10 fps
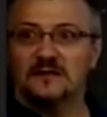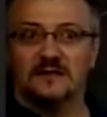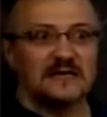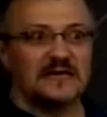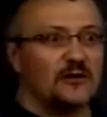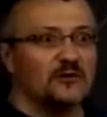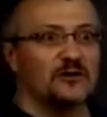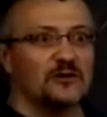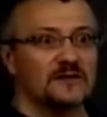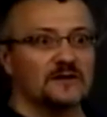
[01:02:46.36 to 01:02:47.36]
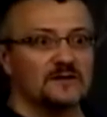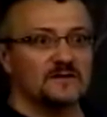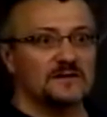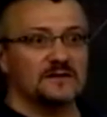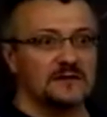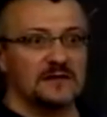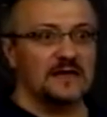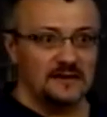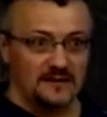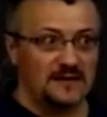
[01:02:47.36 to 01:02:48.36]
carotenoids,
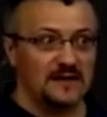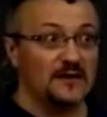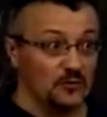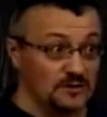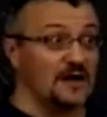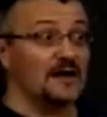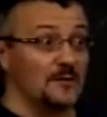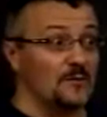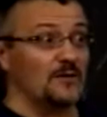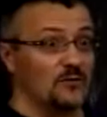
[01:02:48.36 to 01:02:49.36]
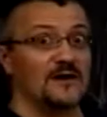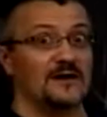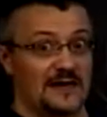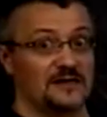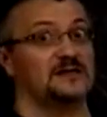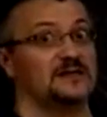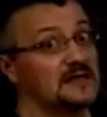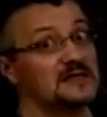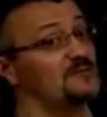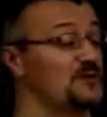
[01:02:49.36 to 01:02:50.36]
okay? And we'll talk about what it actually does.
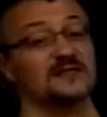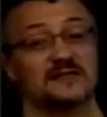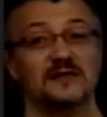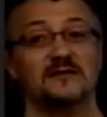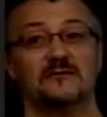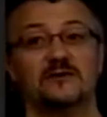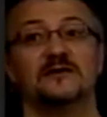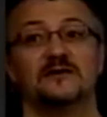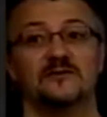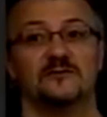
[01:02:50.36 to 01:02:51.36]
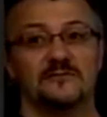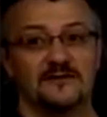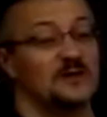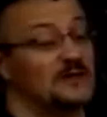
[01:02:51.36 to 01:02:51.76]
It's pretty scary what they do. I mean, it's